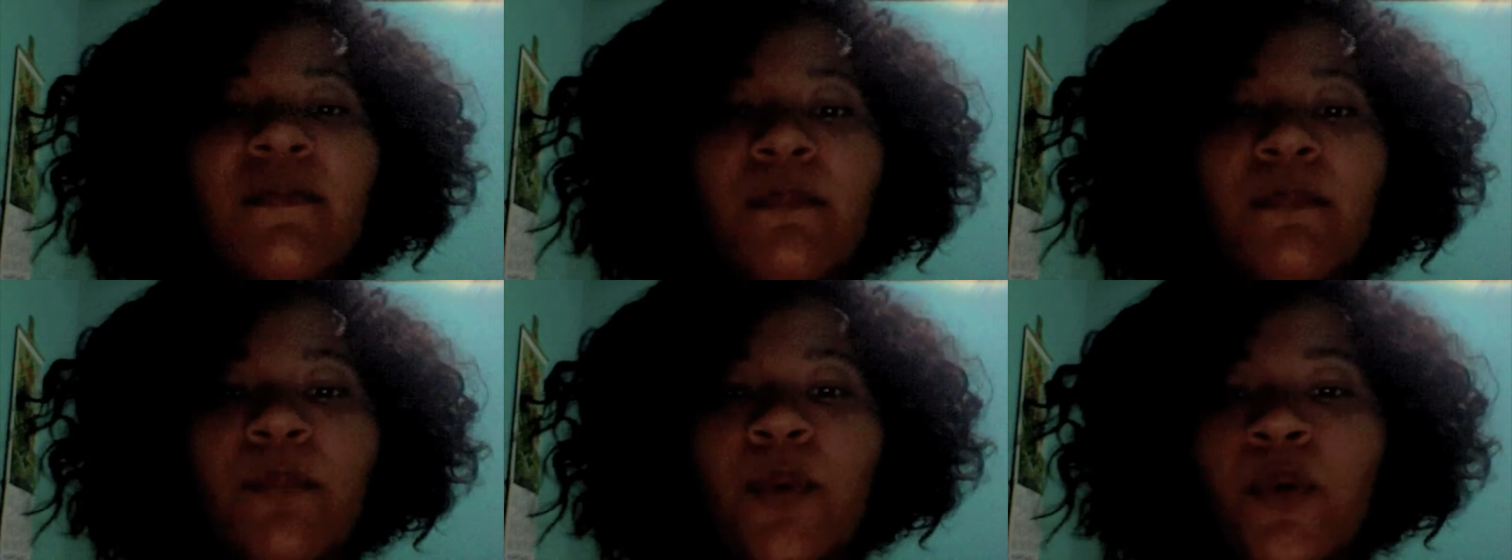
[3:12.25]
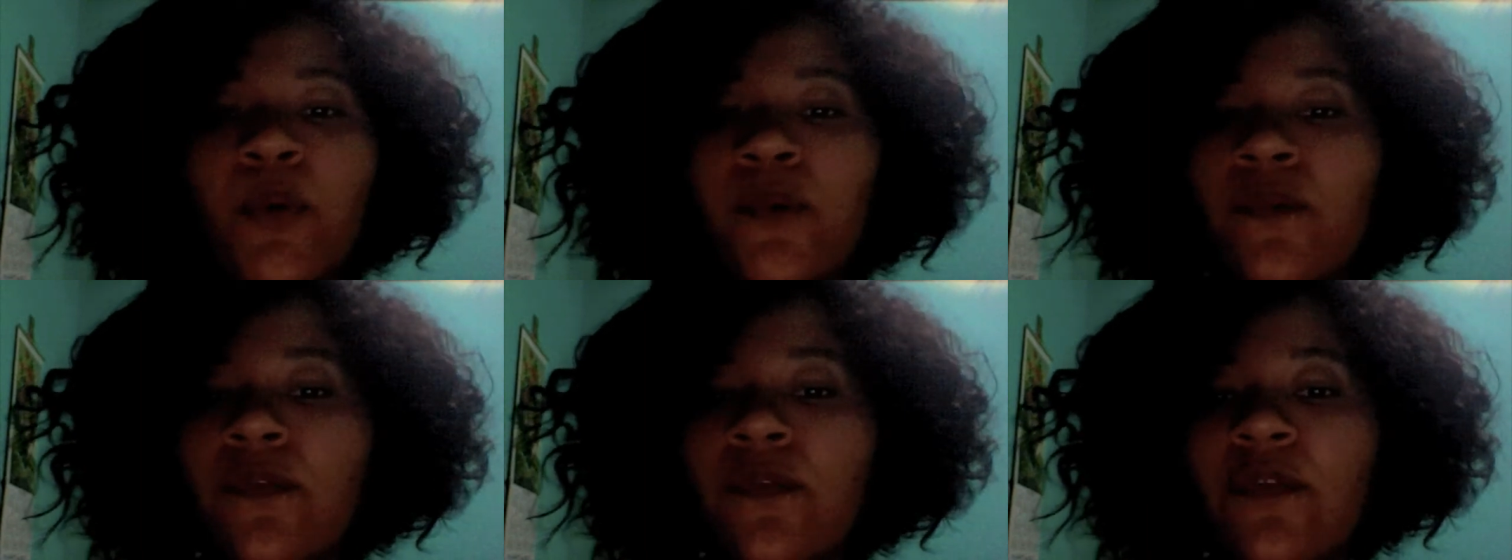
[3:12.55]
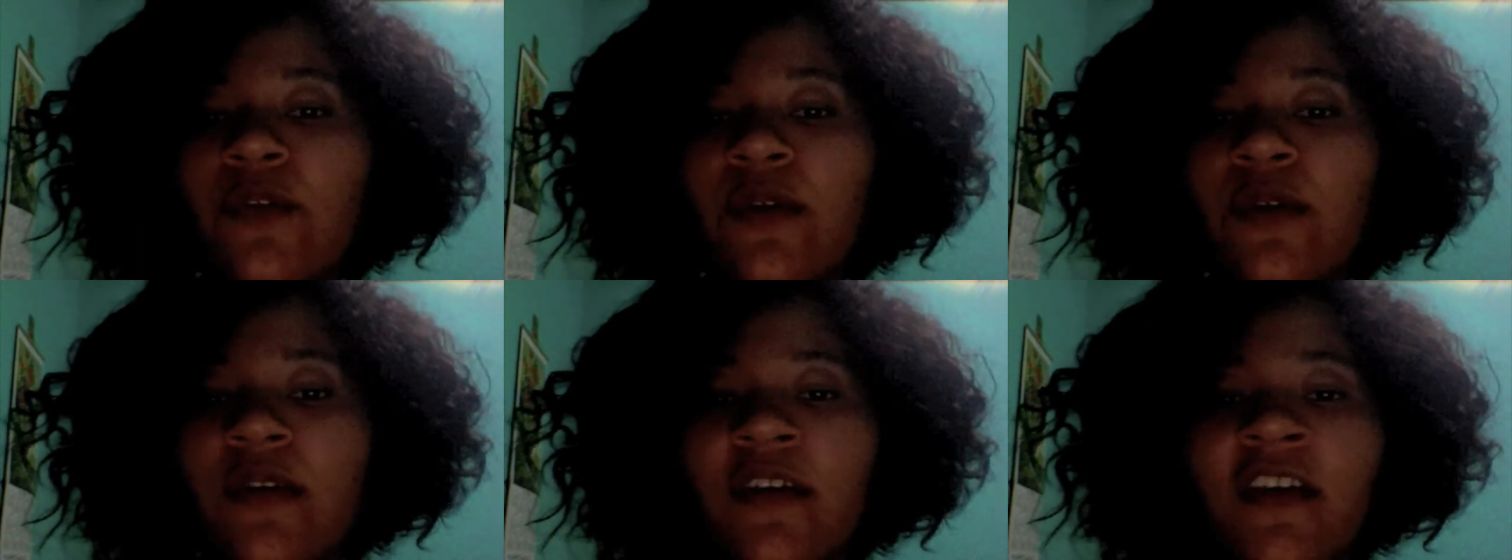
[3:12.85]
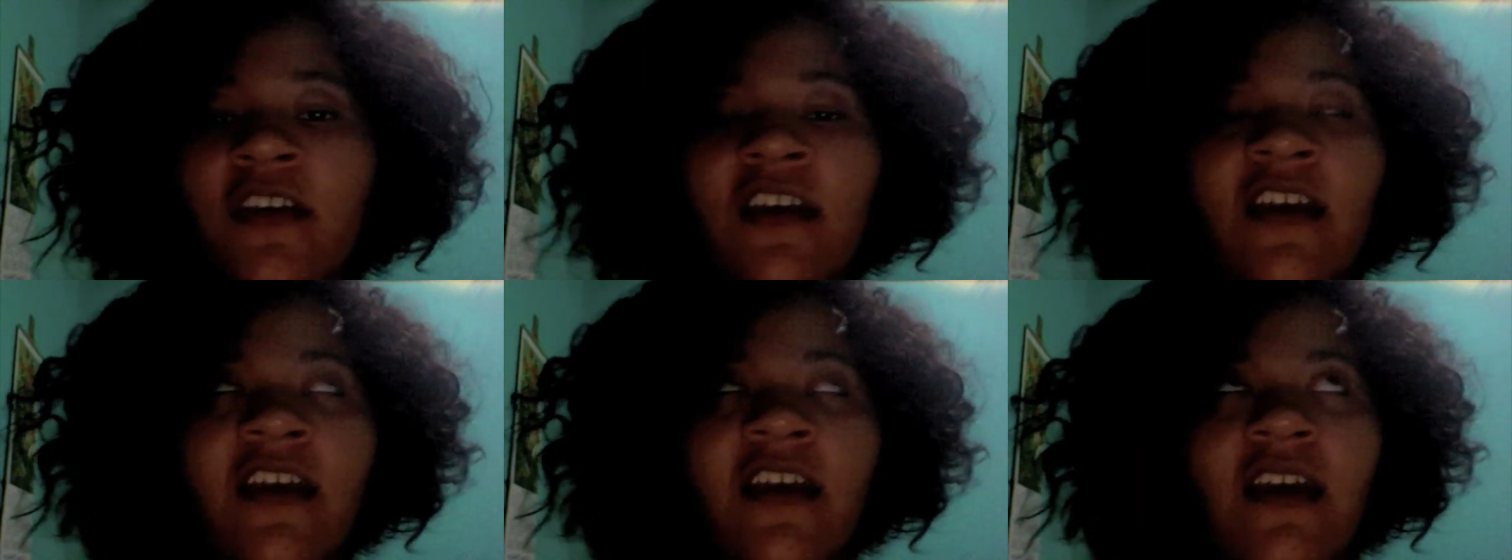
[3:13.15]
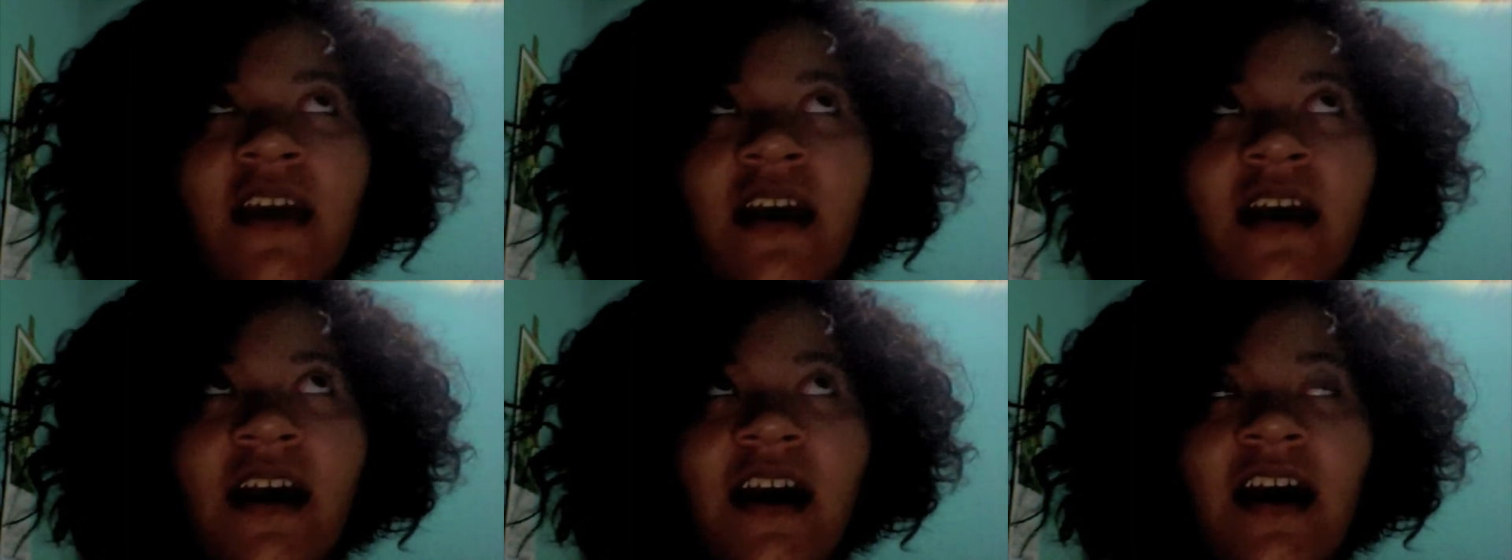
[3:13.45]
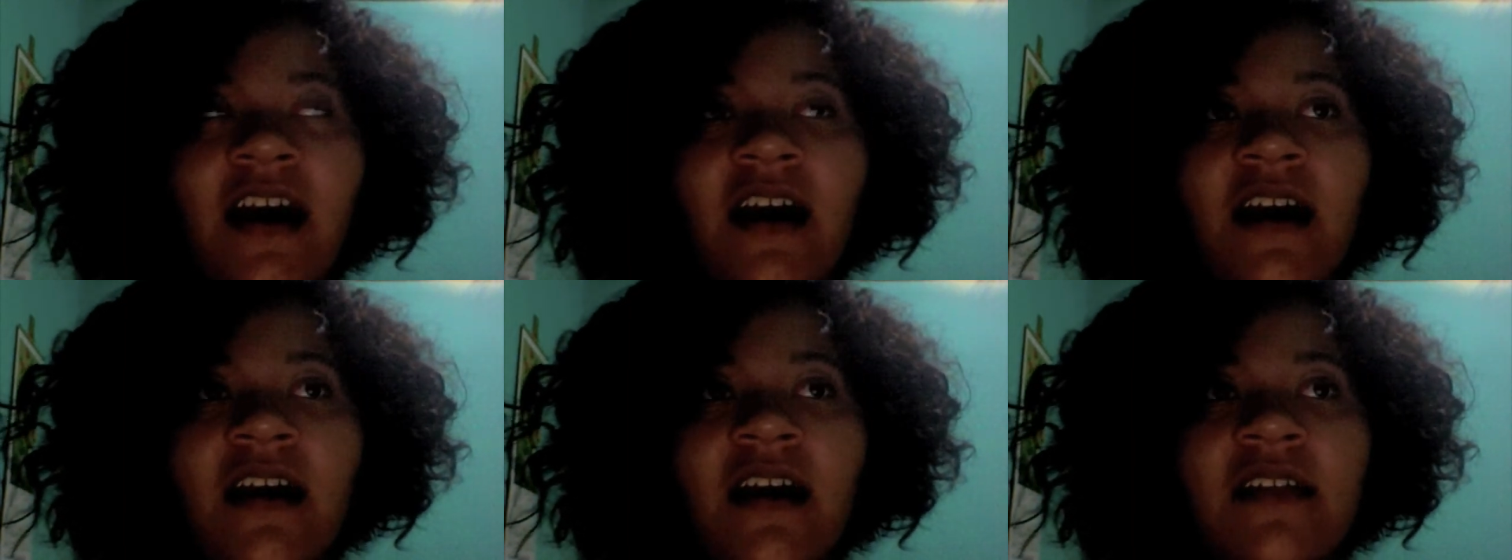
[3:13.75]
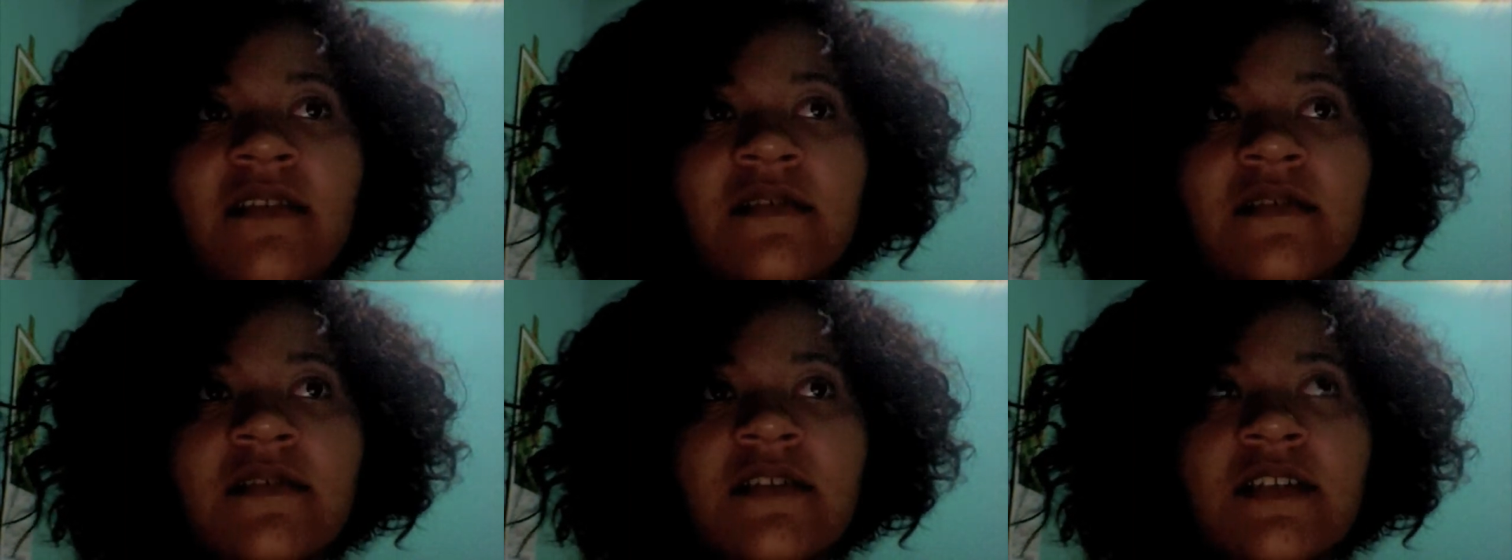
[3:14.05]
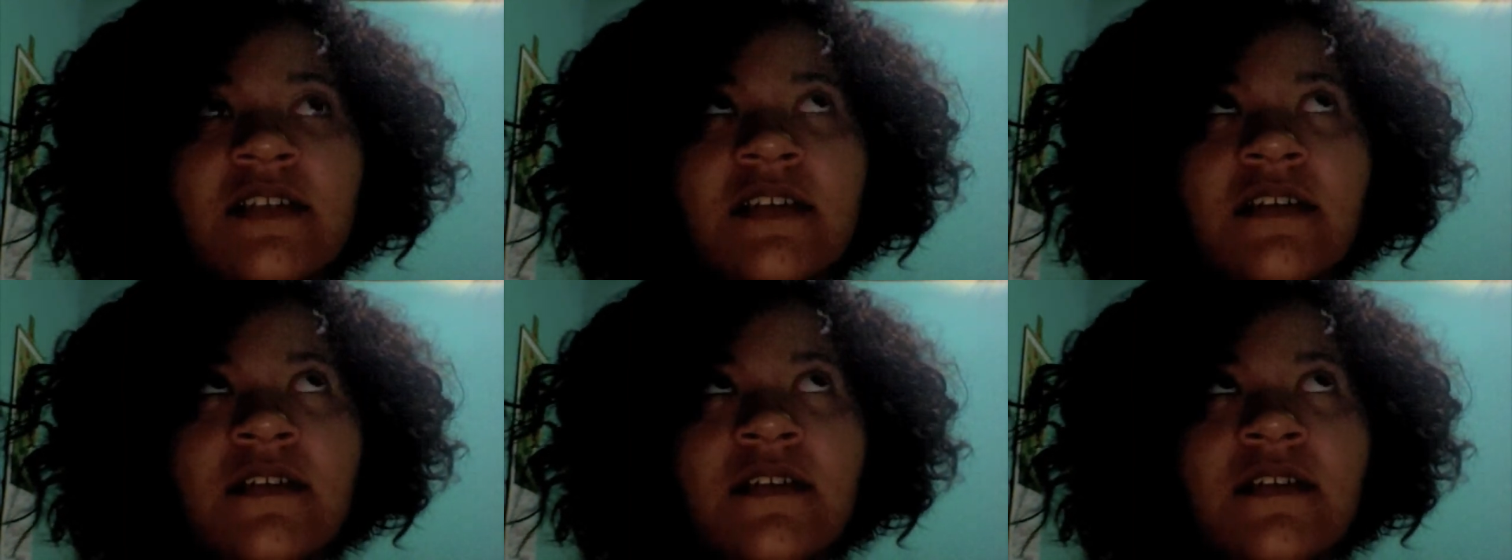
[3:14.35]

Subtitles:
monde. And